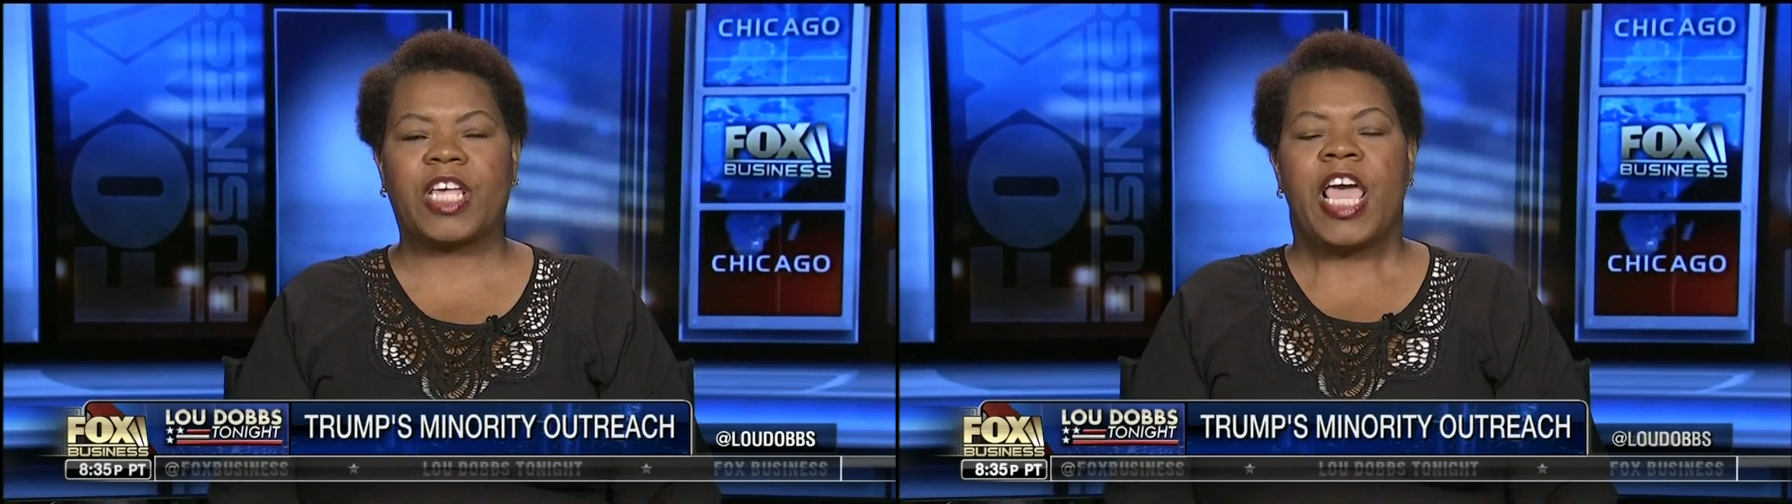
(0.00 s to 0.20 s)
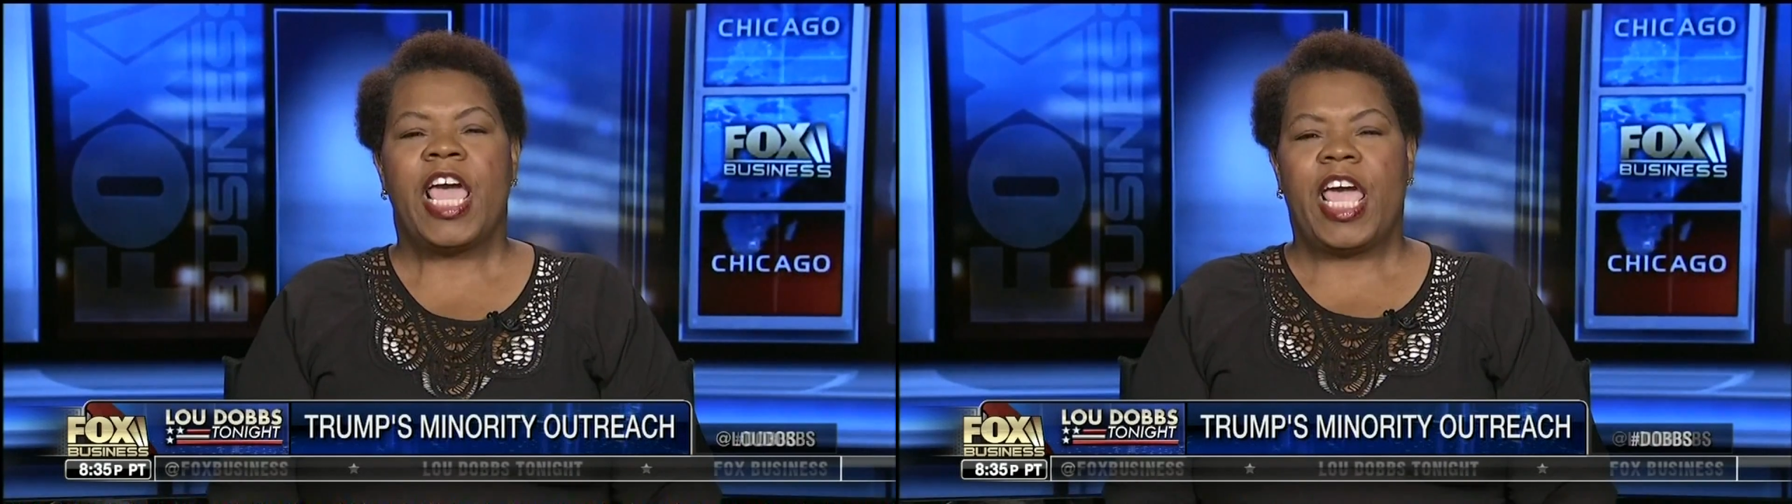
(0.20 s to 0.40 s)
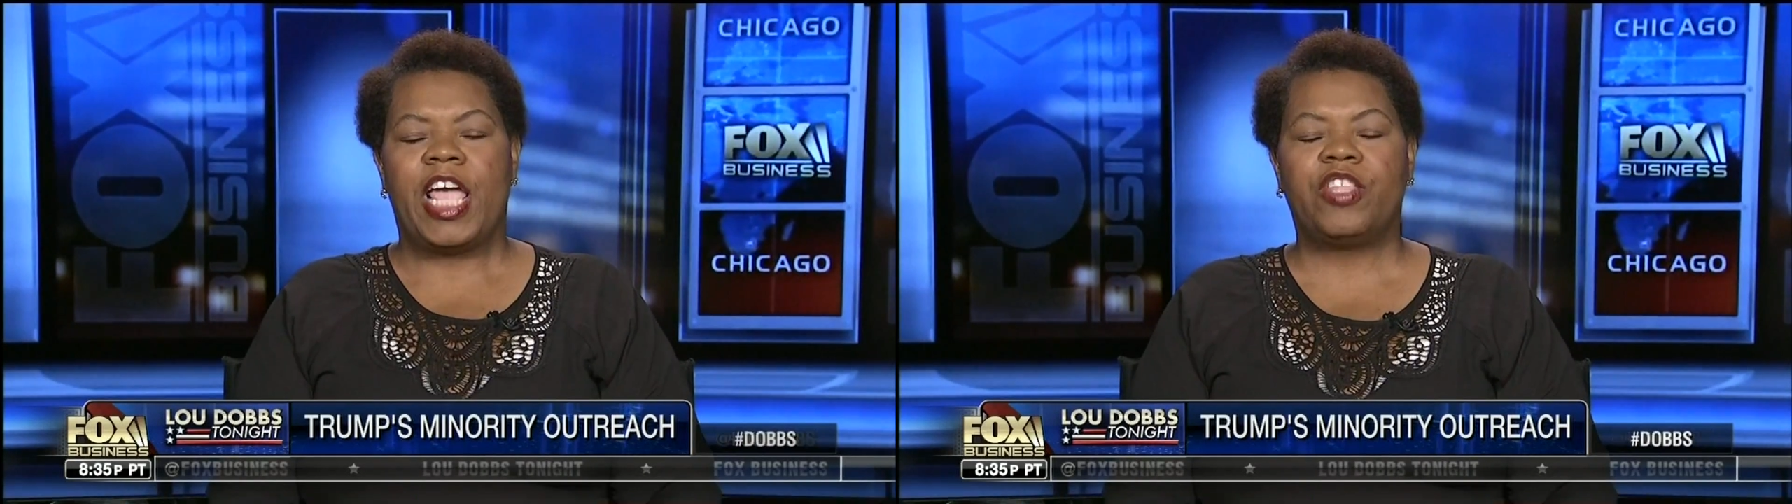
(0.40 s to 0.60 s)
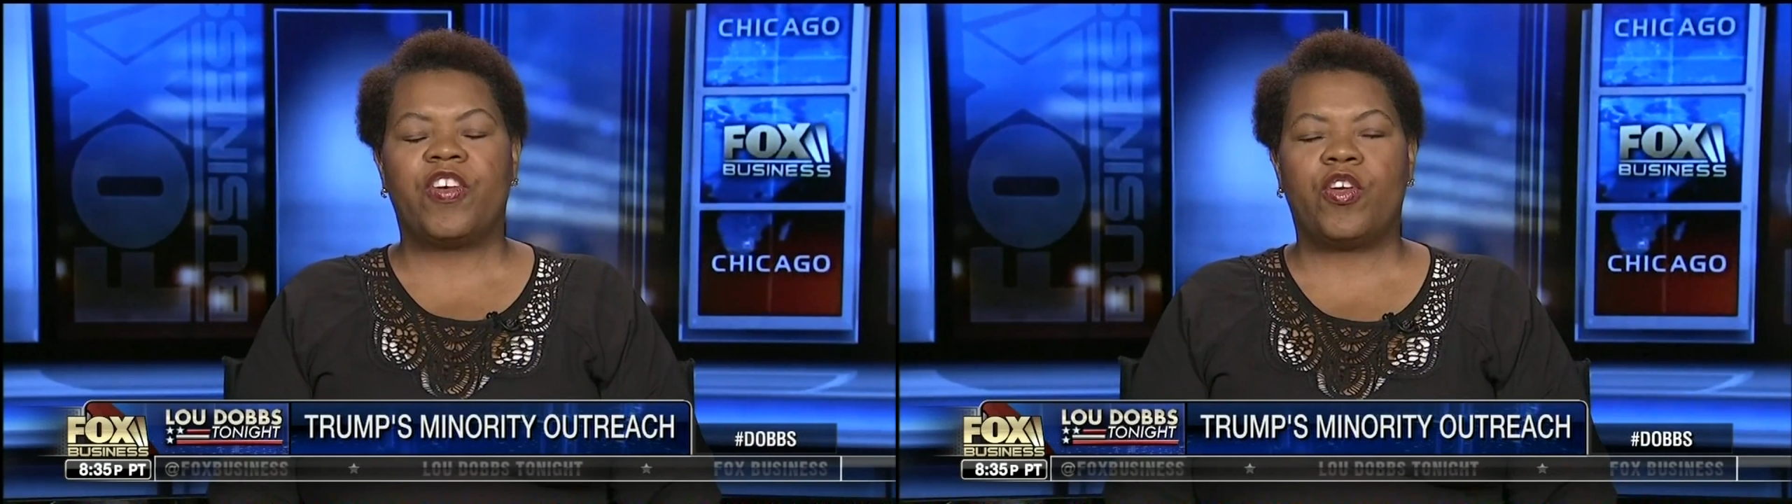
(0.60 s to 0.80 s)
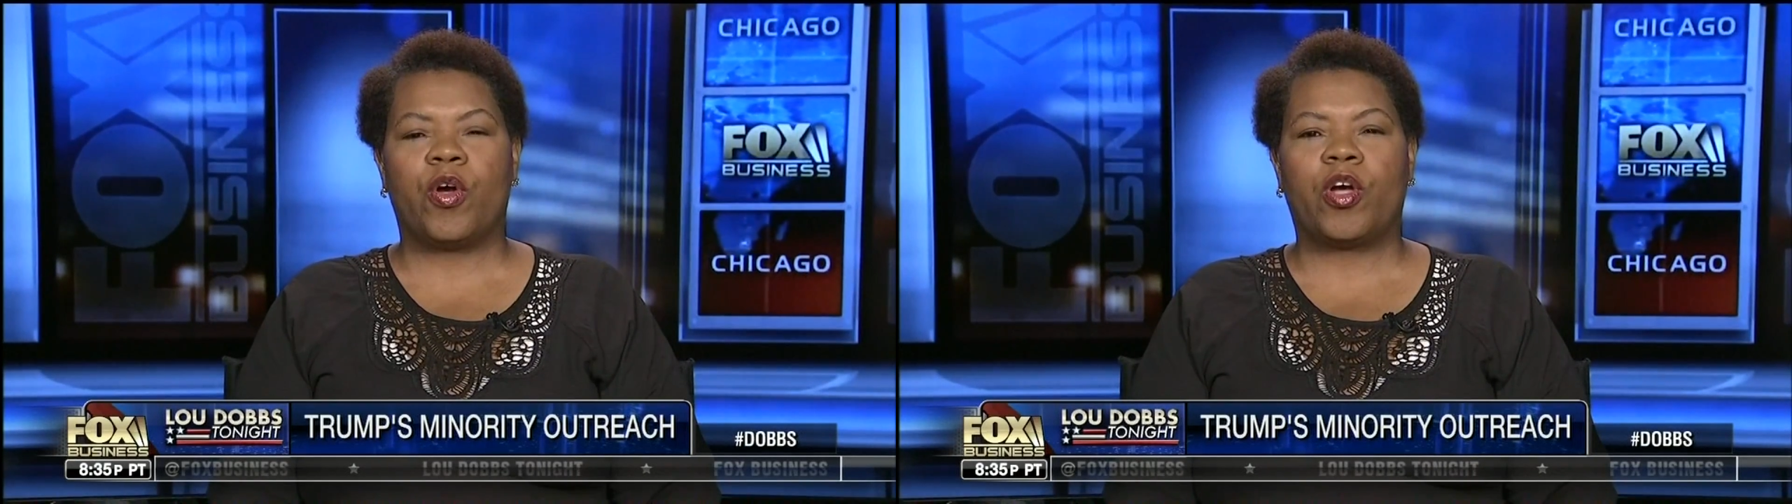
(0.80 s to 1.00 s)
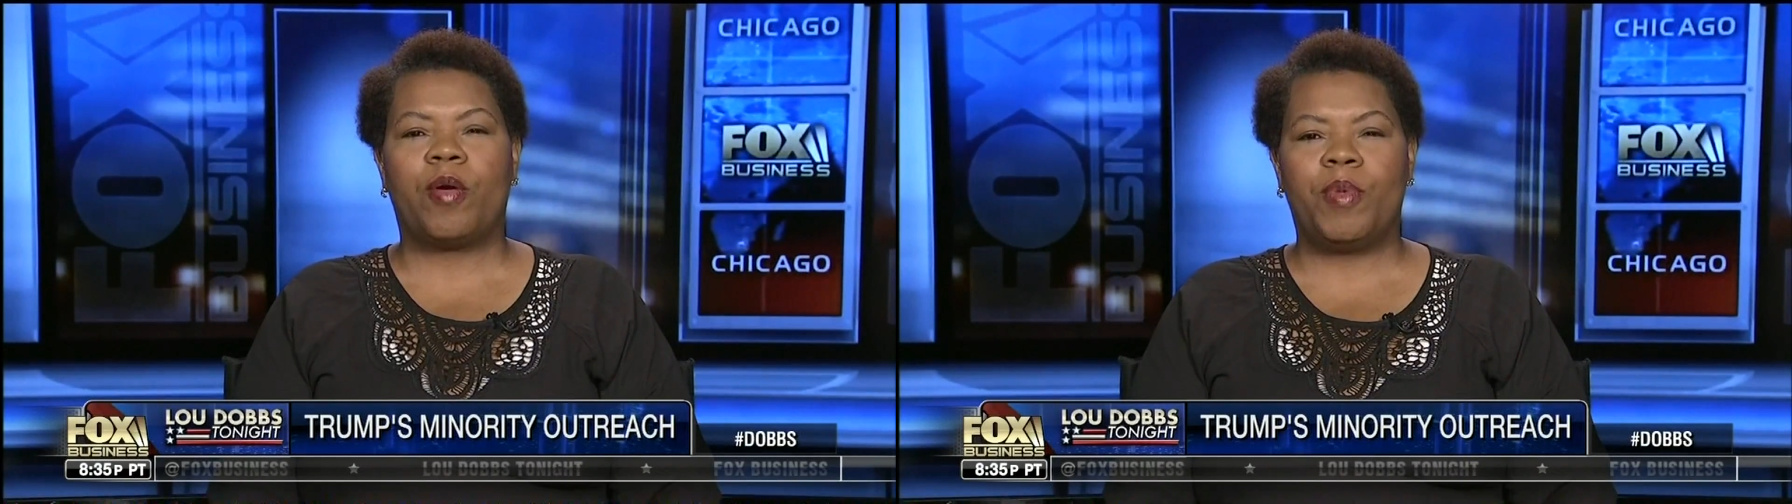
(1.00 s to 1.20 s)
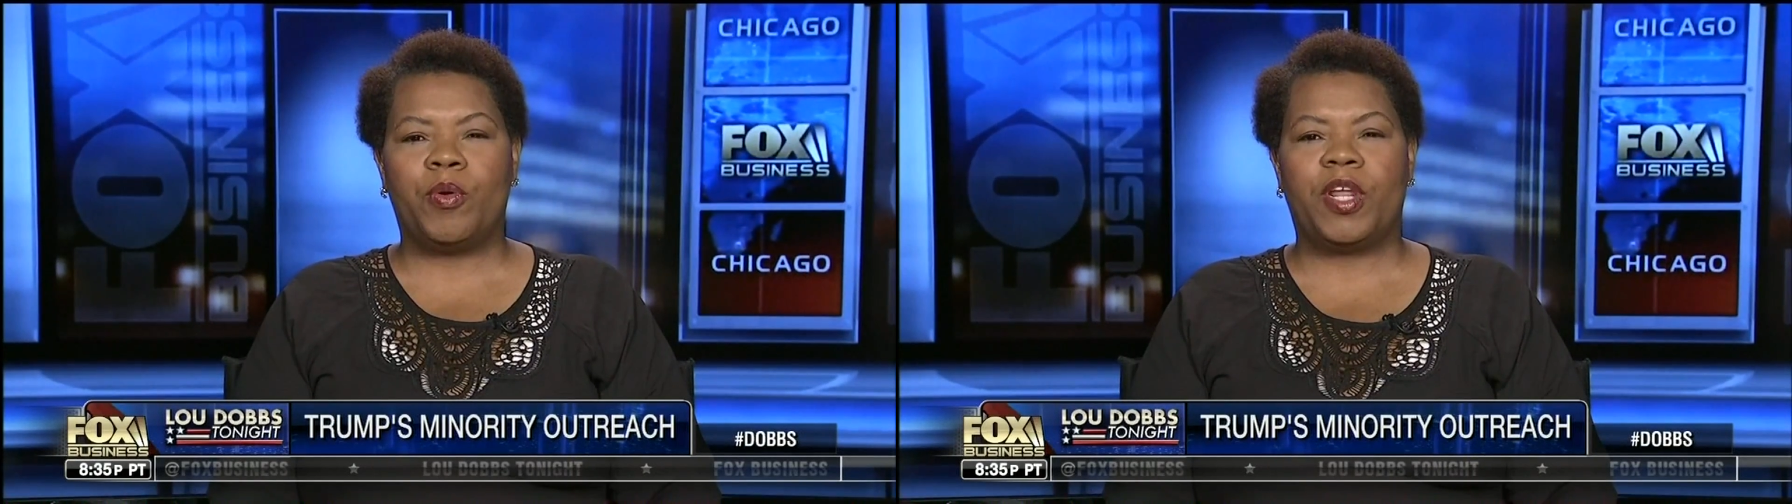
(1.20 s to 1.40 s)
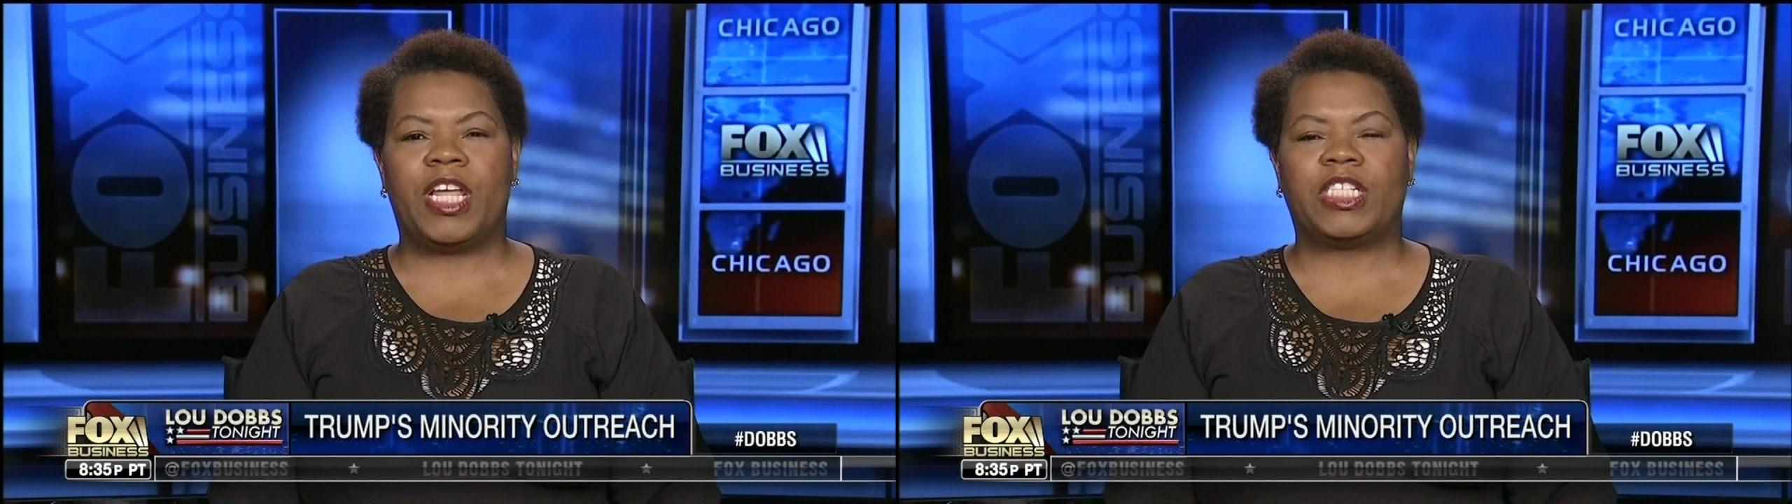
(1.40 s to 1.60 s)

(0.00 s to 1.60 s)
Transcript: into your communities